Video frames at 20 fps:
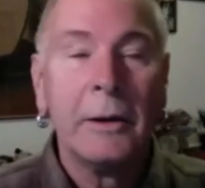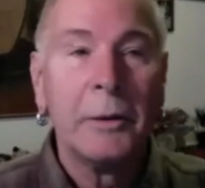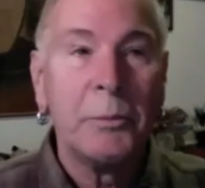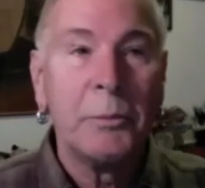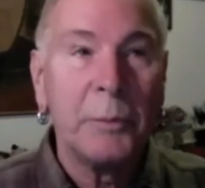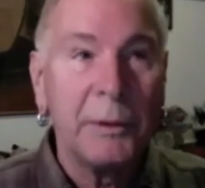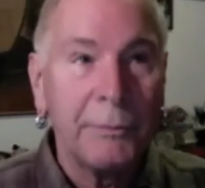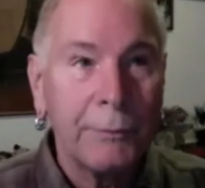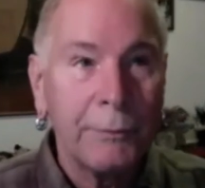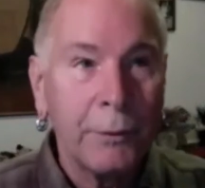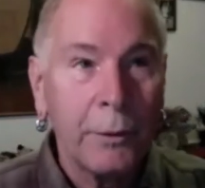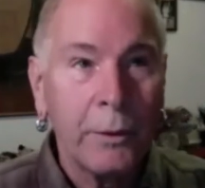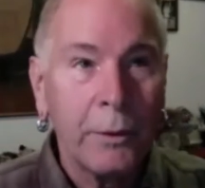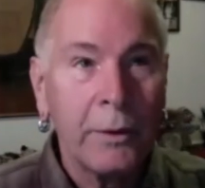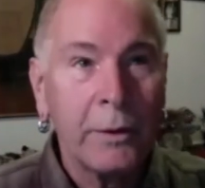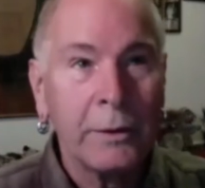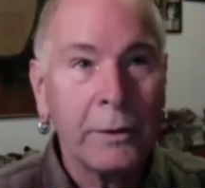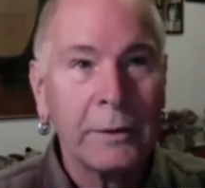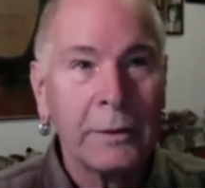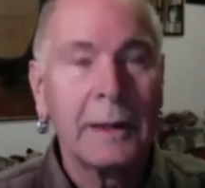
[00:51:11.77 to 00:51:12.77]

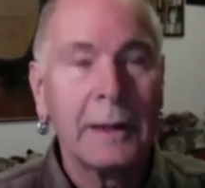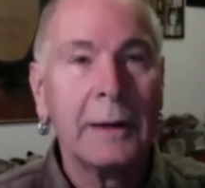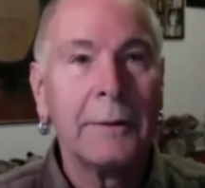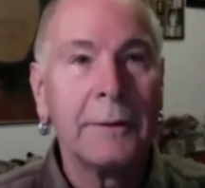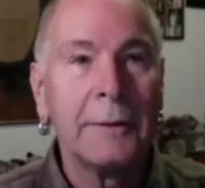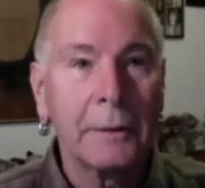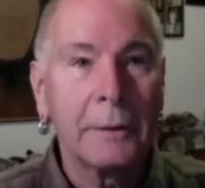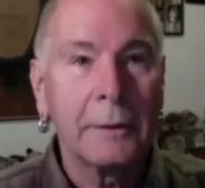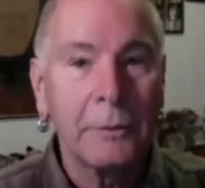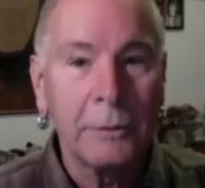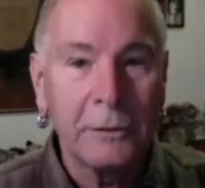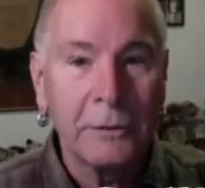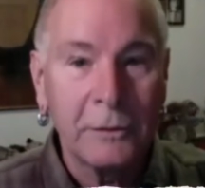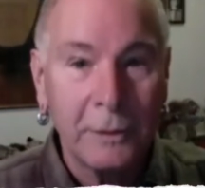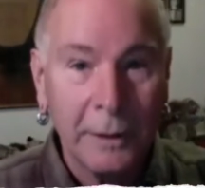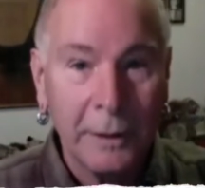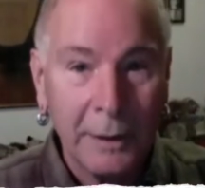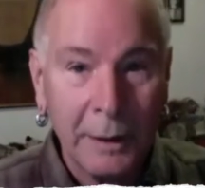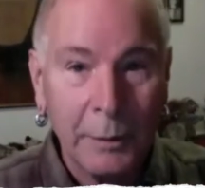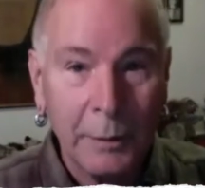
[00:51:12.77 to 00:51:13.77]
before kind of the
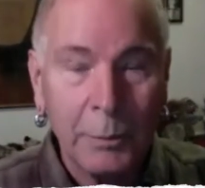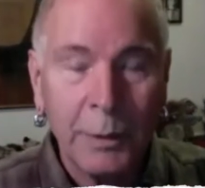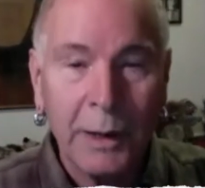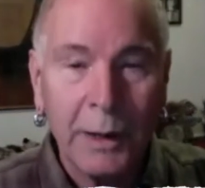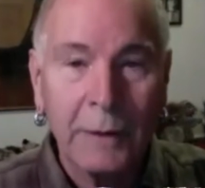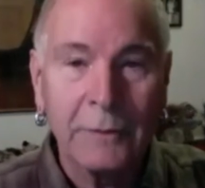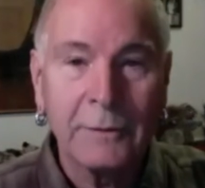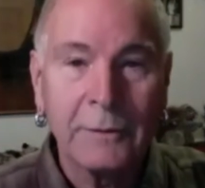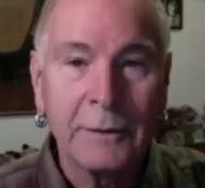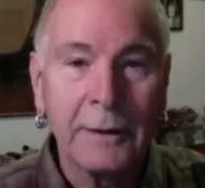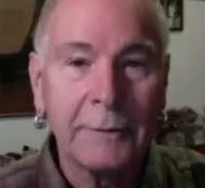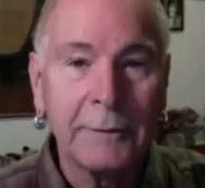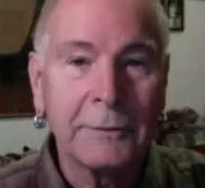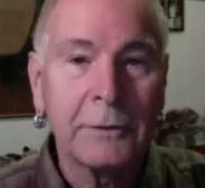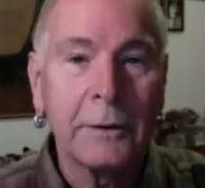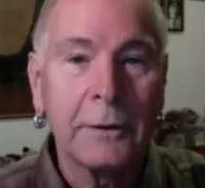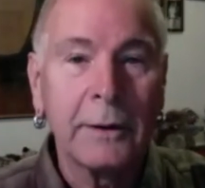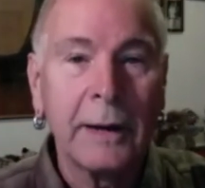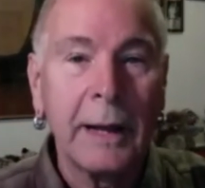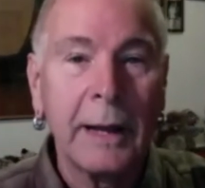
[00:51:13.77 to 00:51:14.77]
Christian empire stuff
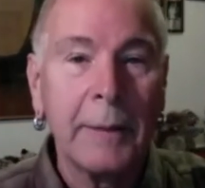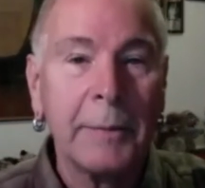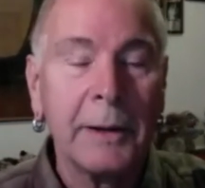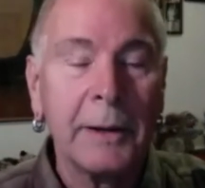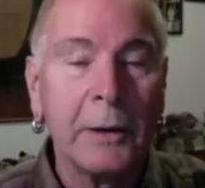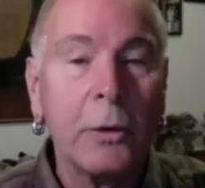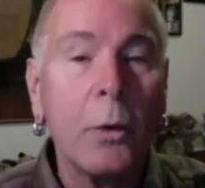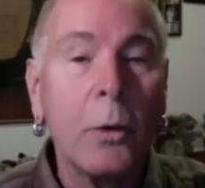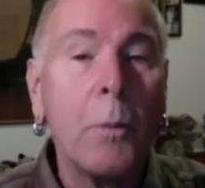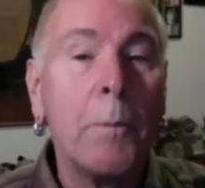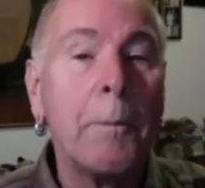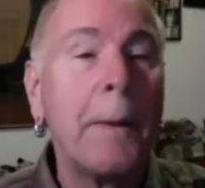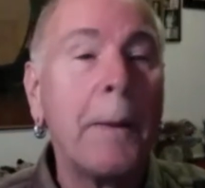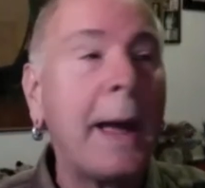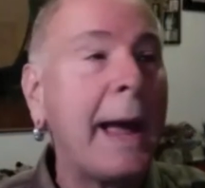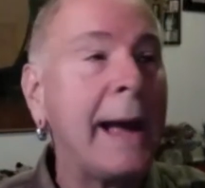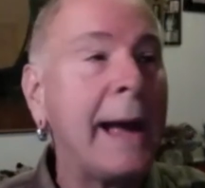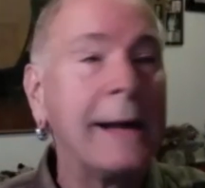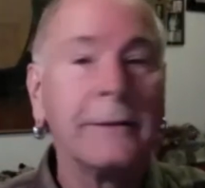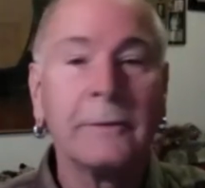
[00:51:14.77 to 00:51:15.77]
started happening, go
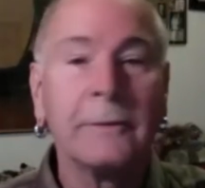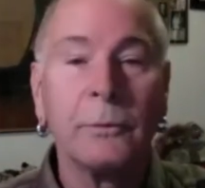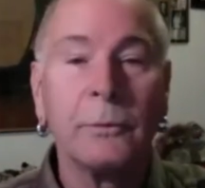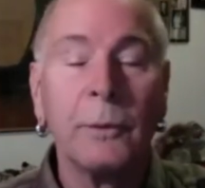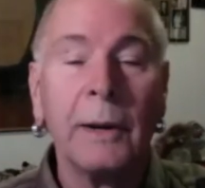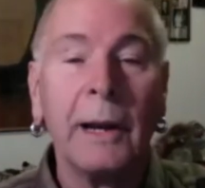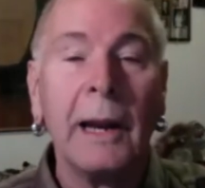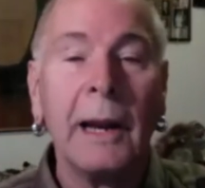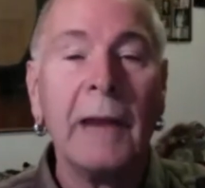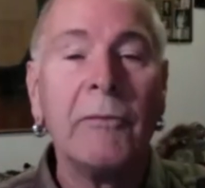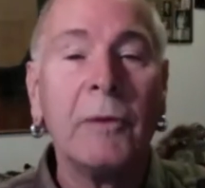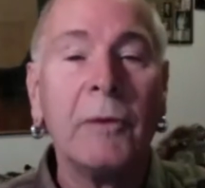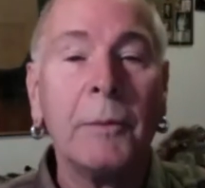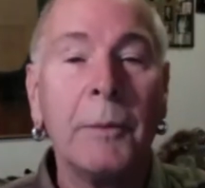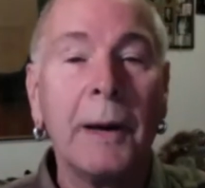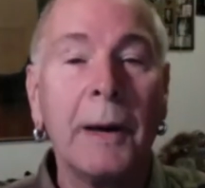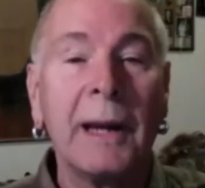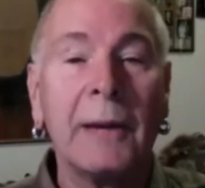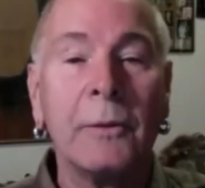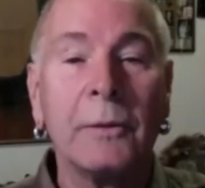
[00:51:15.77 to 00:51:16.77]
past when
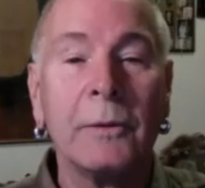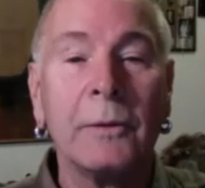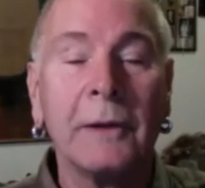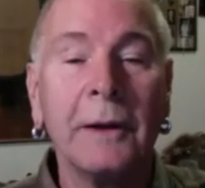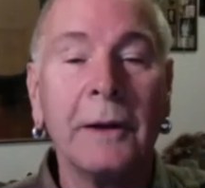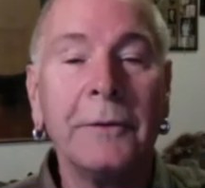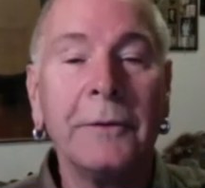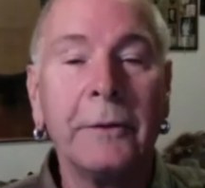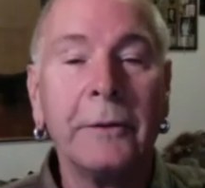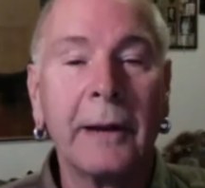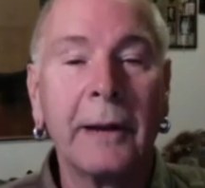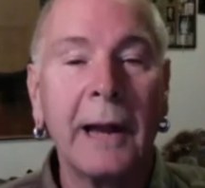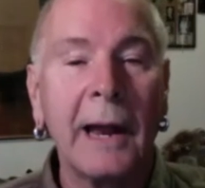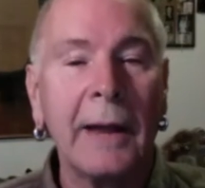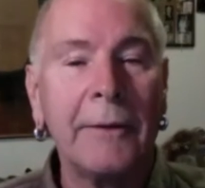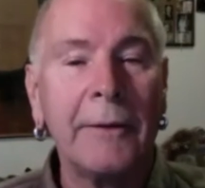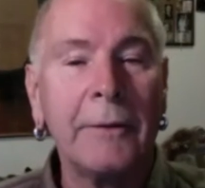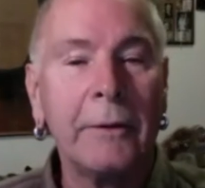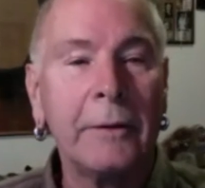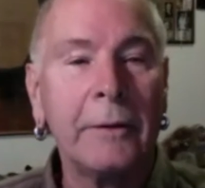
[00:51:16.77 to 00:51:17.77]
everybody was hunter
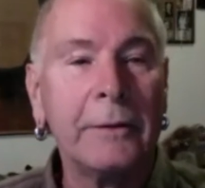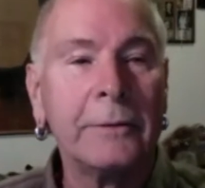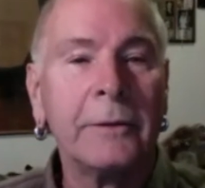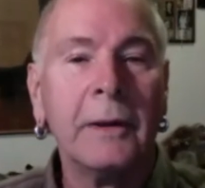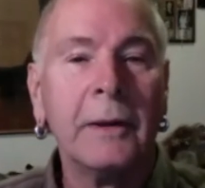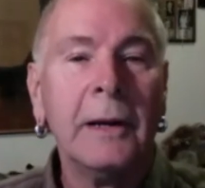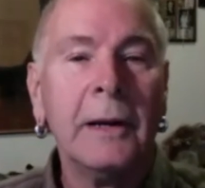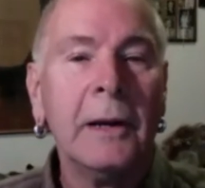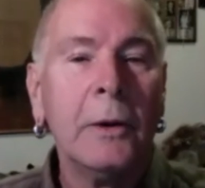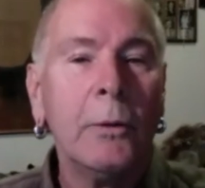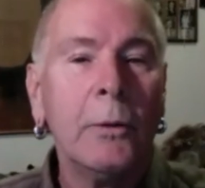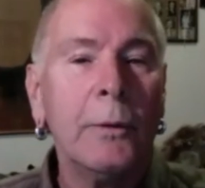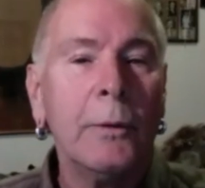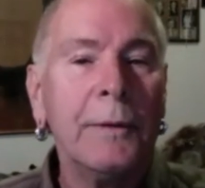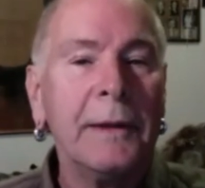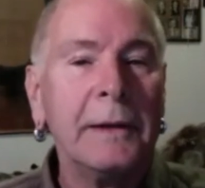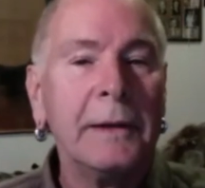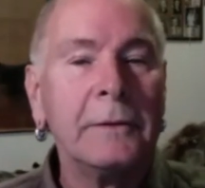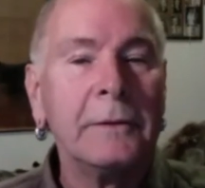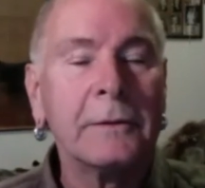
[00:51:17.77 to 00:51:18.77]
gatherers, when they
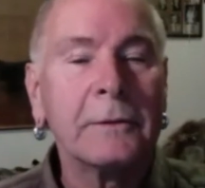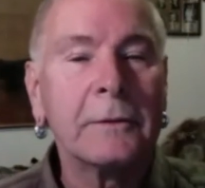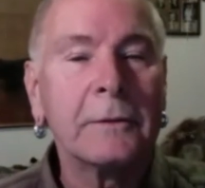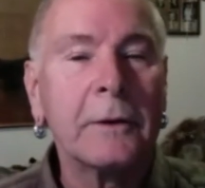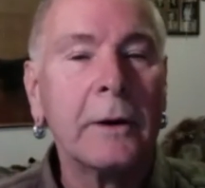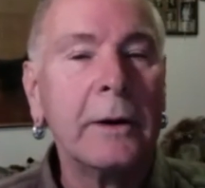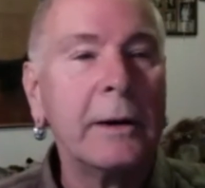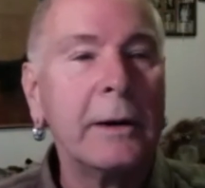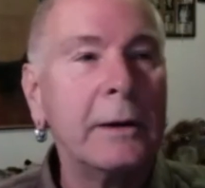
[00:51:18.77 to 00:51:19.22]
just started,